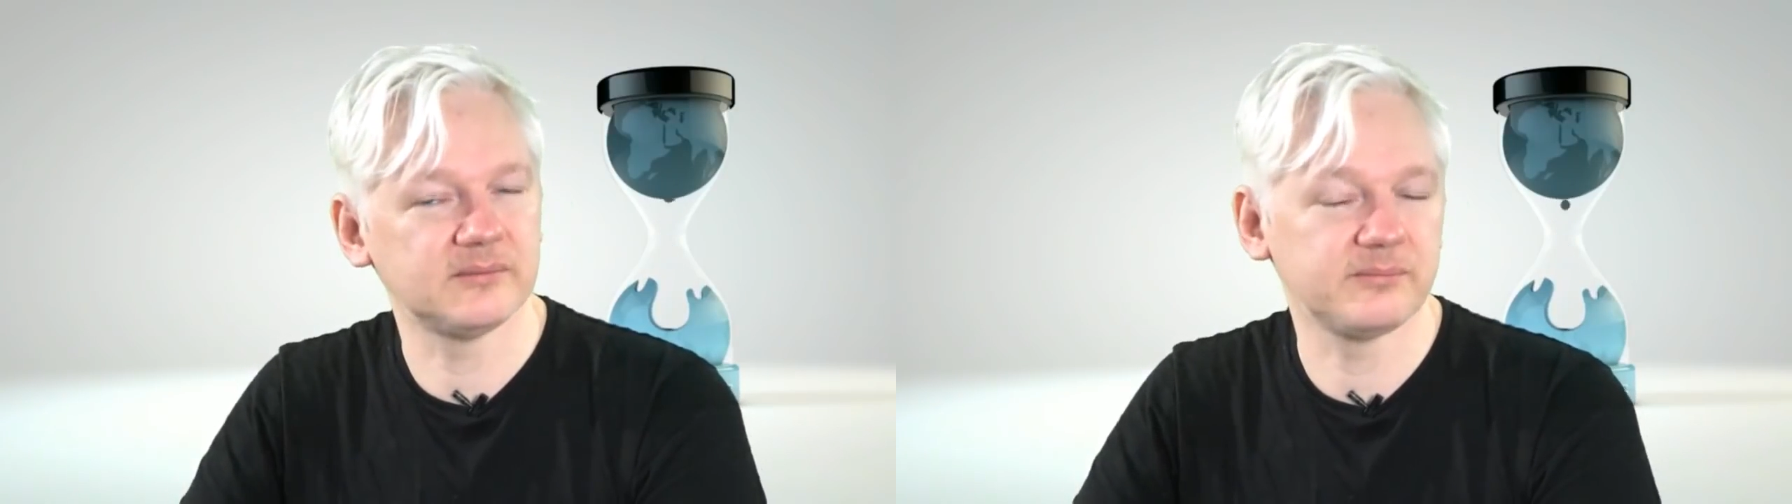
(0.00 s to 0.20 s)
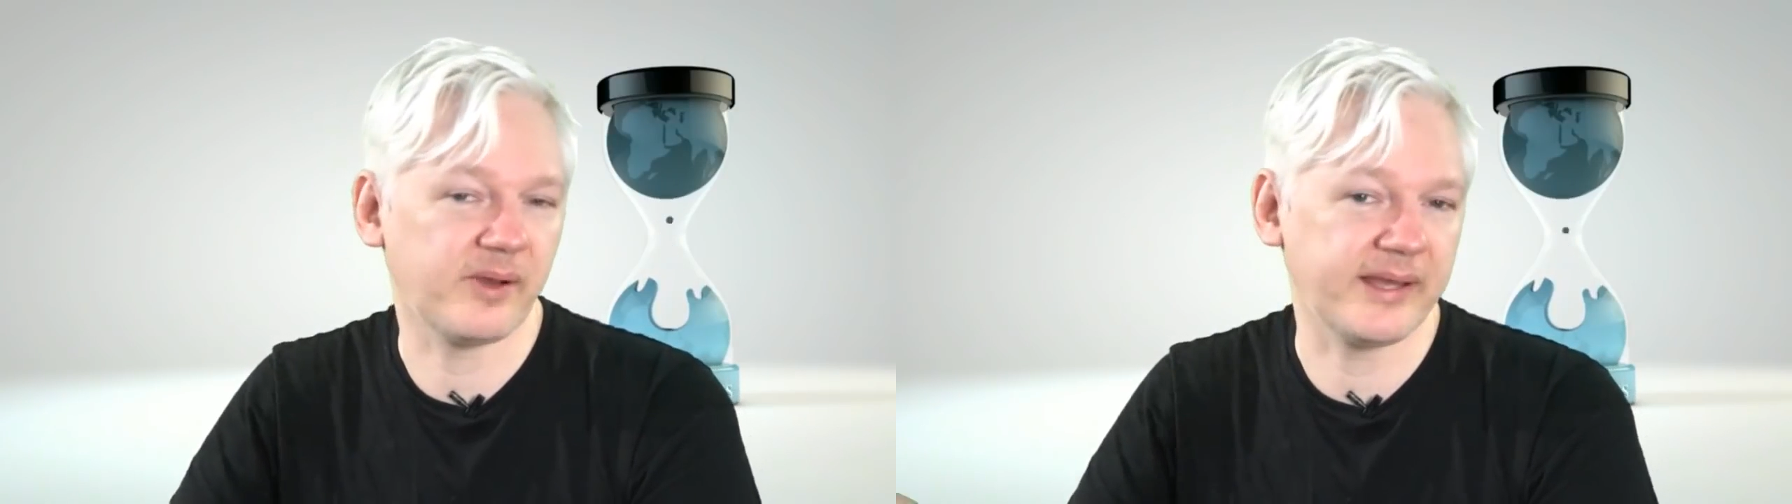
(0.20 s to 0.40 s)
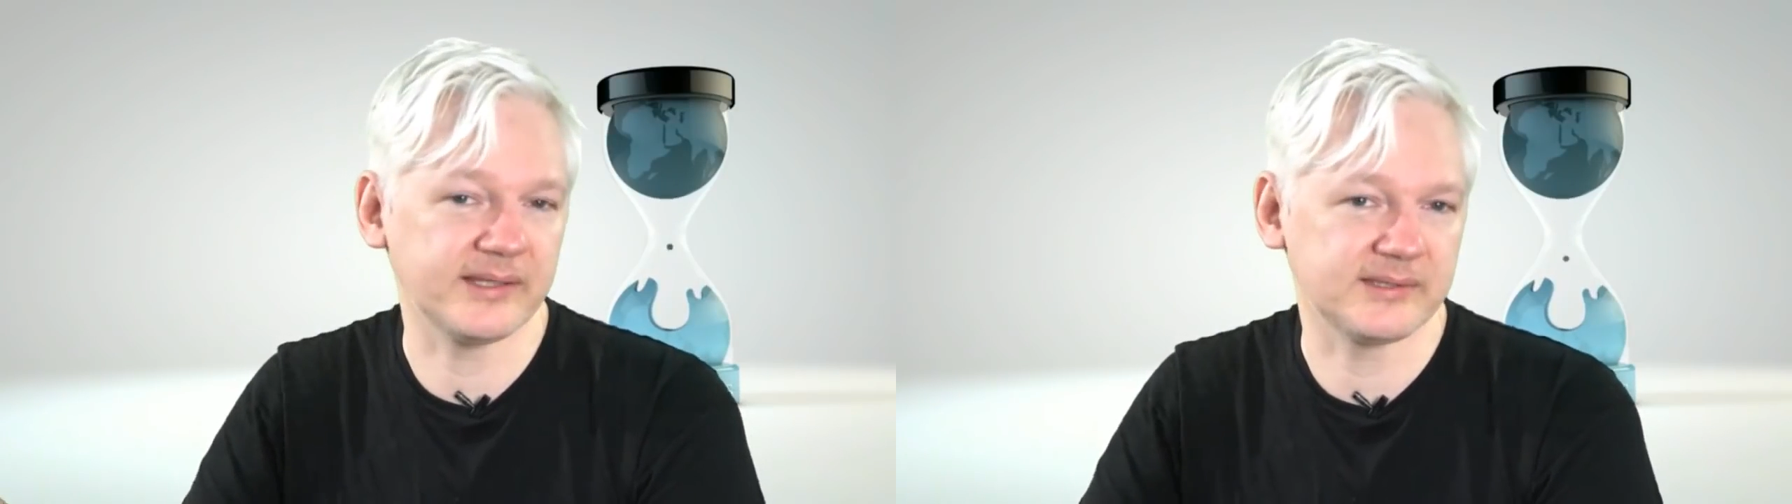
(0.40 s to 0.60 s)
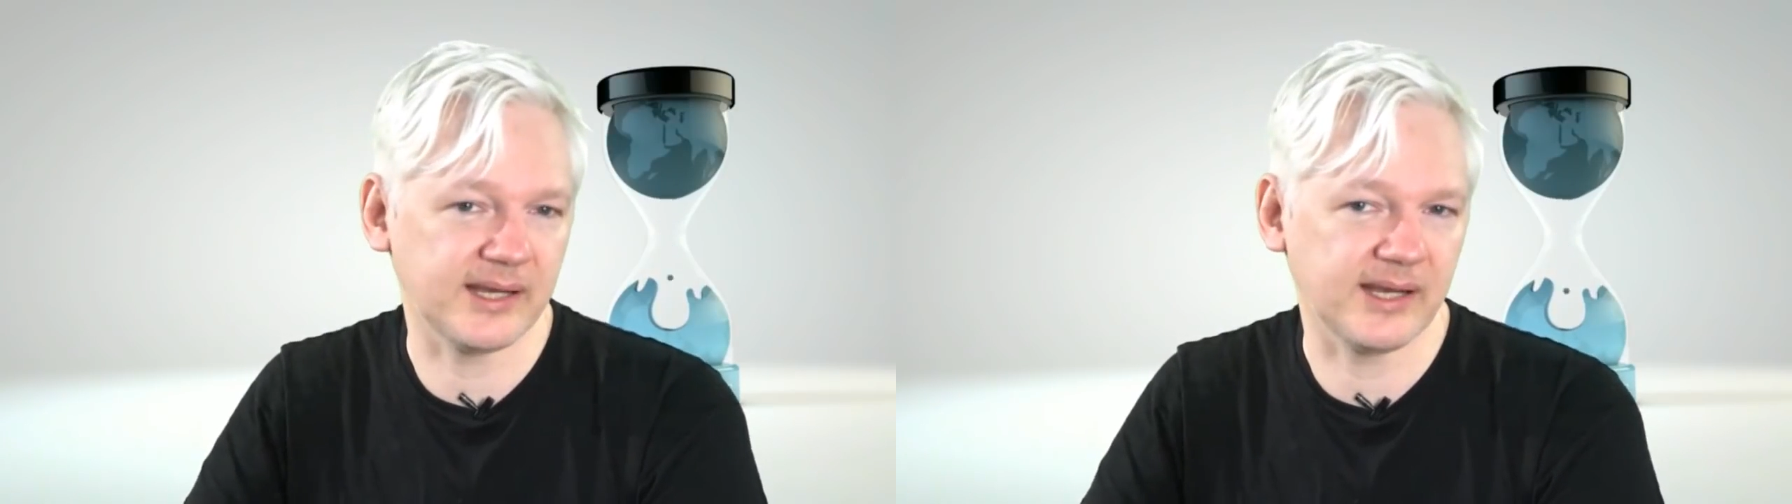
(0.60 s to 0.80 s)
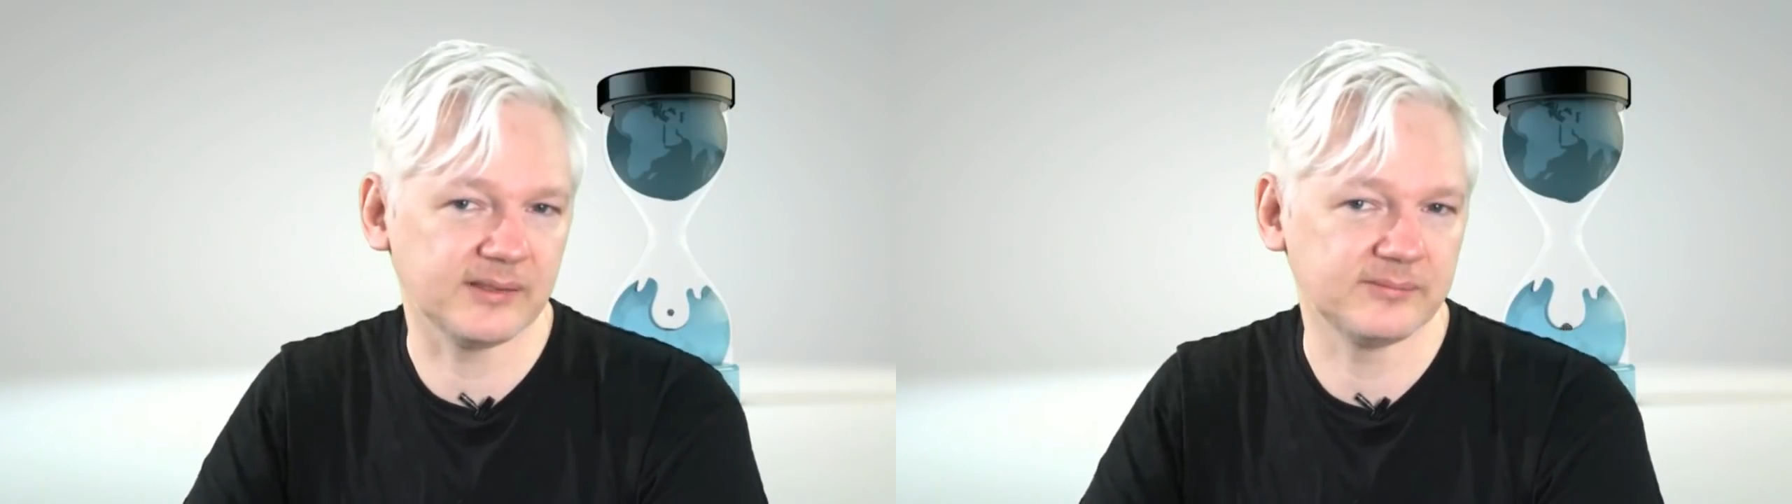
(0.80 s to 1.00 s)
Qatar.